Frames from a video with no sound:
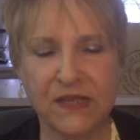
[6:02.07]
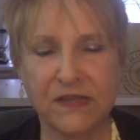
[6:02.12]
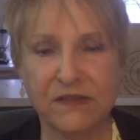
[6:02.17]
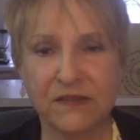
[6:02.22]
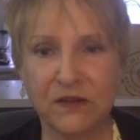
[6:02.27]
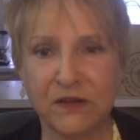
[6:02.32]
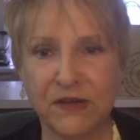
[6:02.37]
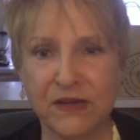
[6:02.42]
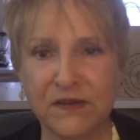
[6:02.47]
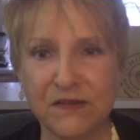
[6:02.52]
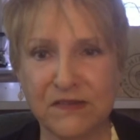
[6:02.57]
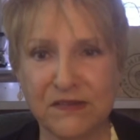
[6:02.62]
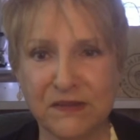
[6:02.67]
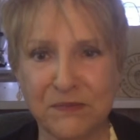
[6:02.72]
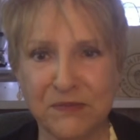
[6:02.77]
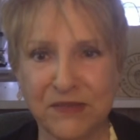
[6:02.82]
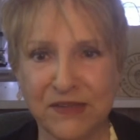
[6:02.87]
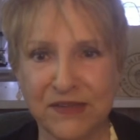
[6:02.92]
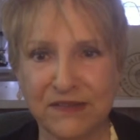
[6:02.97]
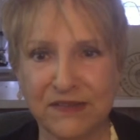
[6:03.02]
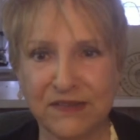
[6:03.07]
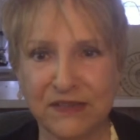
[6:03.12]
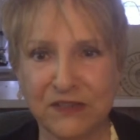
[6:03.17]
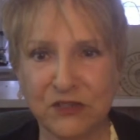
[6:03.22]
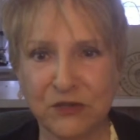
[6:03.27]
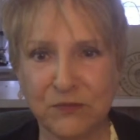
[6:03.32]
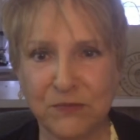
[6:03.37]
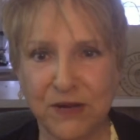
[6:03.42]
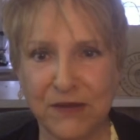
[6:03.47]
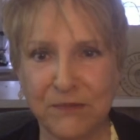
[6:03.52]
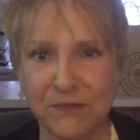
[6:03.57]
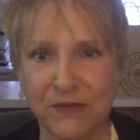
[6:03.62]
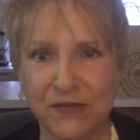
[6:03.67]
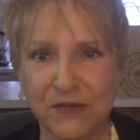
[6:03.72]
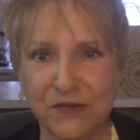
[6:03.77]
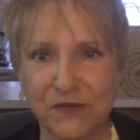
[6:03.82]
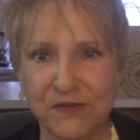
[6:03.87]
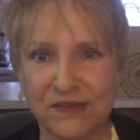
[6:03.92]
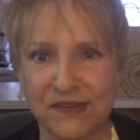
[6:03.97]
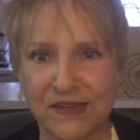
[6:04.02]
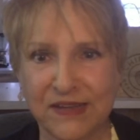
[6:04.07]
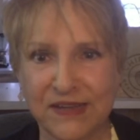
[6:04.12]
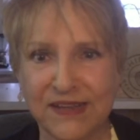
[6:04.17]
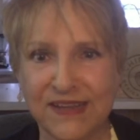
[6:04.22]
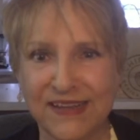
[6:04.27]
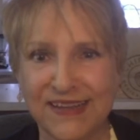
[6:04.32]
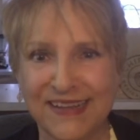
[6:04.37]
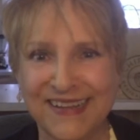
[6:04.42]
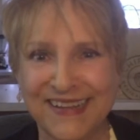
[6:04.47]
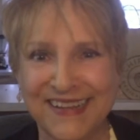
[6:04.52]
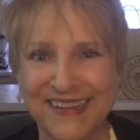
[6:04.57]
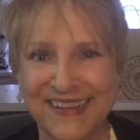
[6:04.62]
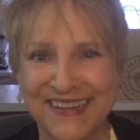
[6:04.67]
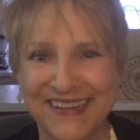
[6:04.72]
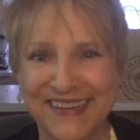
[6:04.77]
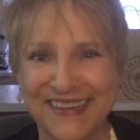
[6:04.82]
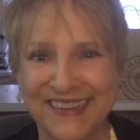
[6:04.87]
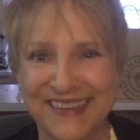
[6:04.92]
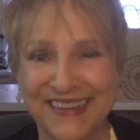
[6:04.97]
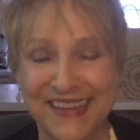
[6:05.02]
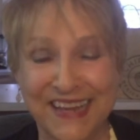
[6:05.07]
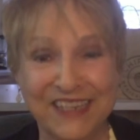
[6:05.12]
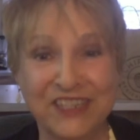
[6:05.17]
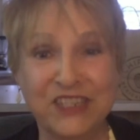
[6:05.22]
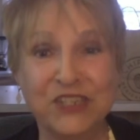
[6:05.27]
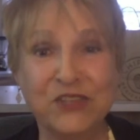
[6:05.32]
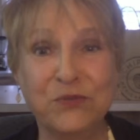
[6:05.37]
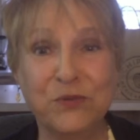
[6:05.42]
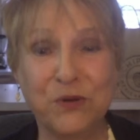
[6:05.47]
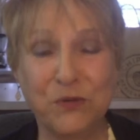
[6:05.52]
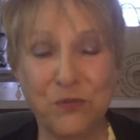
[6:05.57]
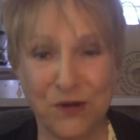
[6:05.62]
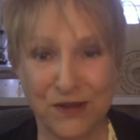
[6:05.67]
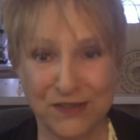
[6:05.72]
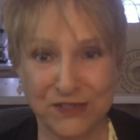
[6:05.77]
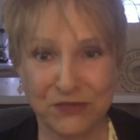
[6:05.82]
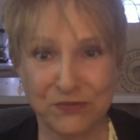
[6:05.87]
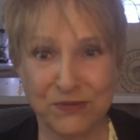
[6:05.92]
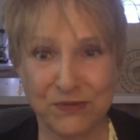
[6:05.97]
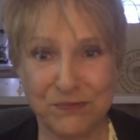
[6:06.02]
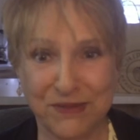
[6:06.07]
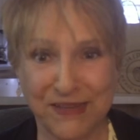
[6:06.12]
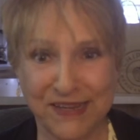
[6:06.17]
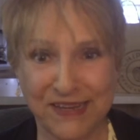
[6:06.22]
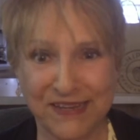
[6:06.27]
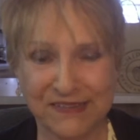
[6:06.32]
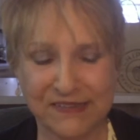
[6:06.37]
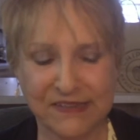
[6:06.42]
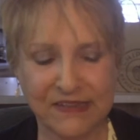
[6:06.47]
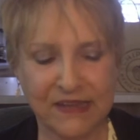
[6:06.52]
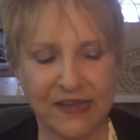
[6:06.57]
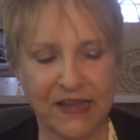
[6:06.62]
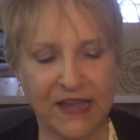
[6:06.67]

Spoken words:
So here's some things that you might be using that you will want to replace.